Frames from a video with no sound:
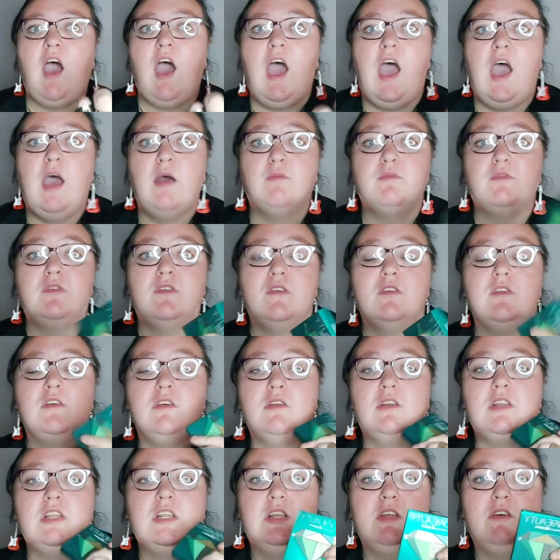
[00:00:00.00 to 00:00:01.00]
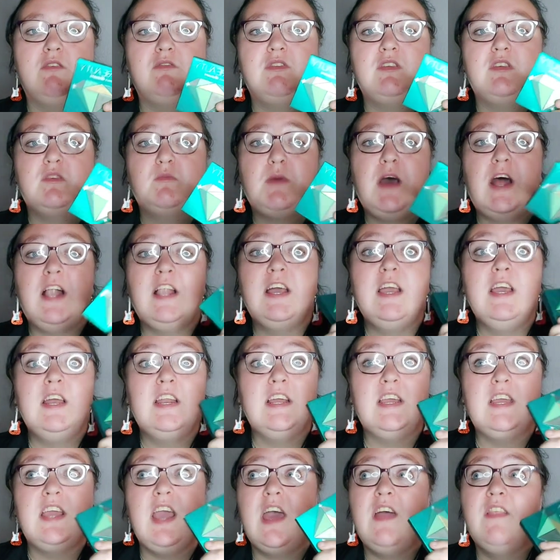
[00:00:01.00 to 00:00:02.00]
absolutely love this palette, and
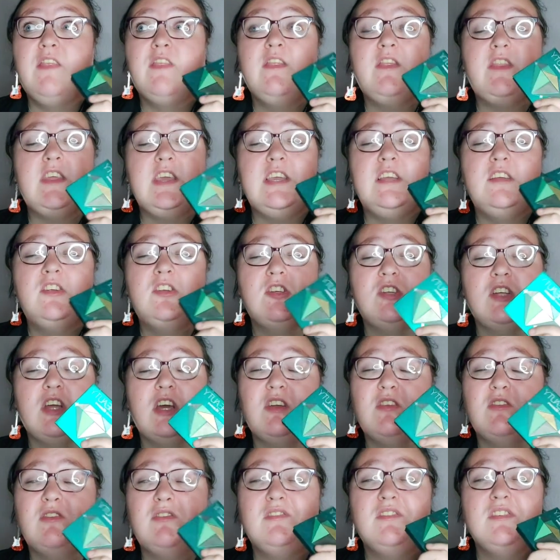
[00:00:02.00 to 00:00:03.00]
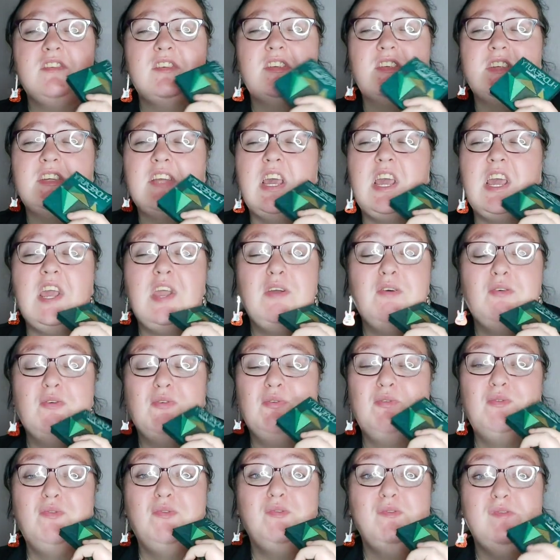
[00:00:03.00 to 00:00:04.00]
again, these shadows stay
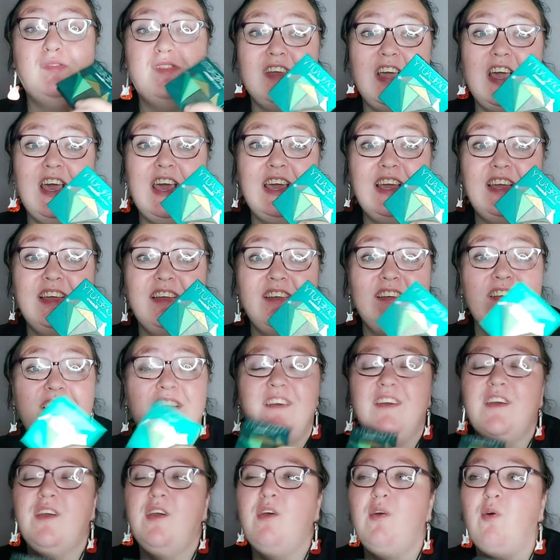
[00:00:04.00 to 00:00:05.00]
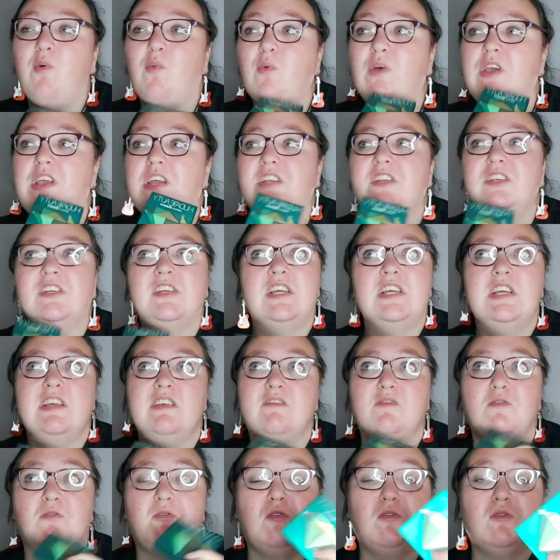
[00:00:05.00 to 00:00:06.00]
all day, which
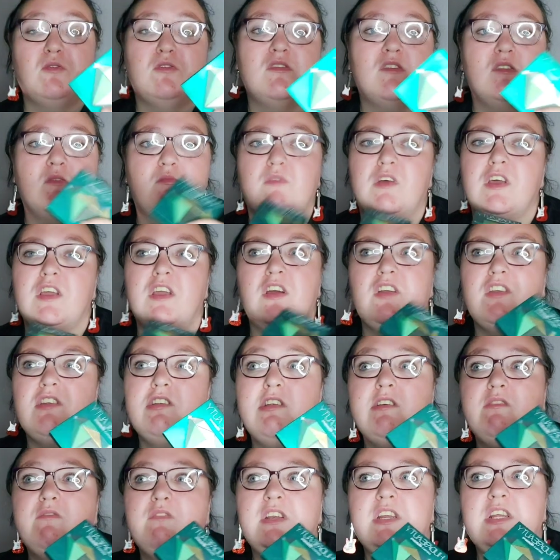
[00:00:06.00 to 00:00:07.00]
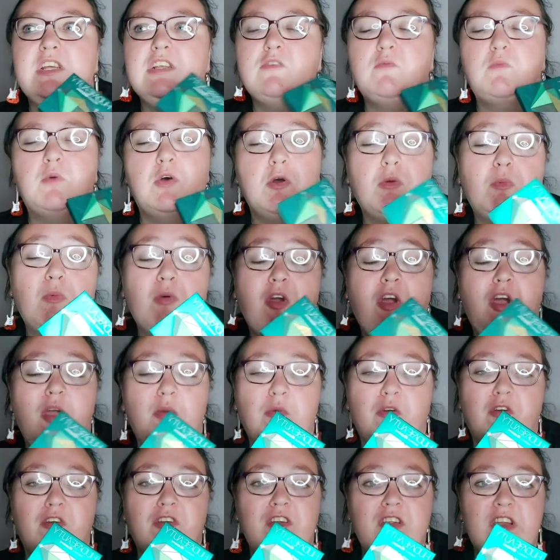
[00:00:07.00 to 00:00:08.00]
is awesome. Like, I don't even need to put a
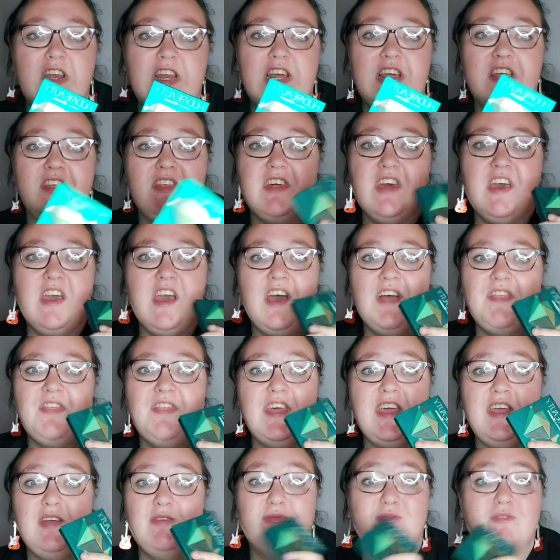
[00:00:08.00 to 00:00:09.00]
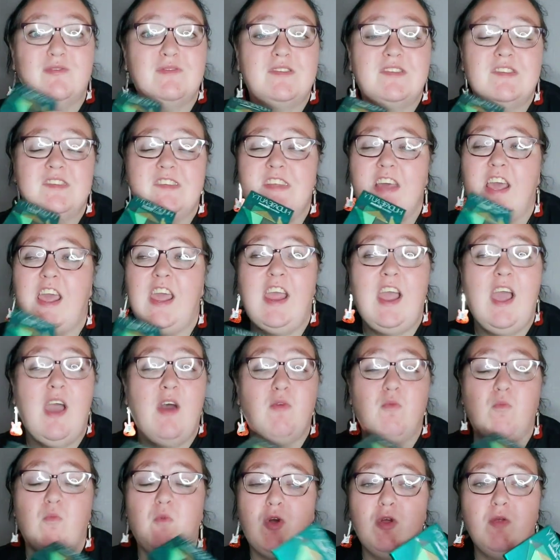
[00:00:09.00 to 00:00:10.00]
primer underneath it, and they will stay
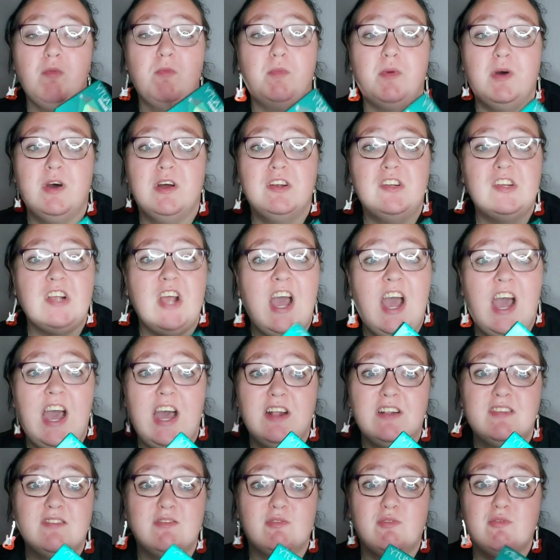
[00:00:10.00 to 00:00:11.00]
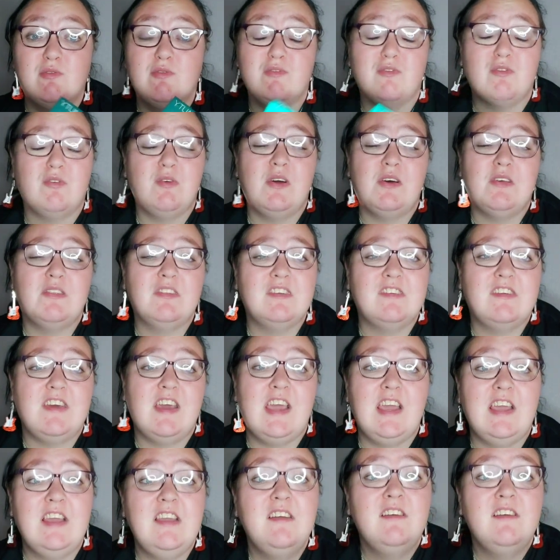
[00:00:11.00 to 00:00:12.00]
and won't budge at all throughout the day.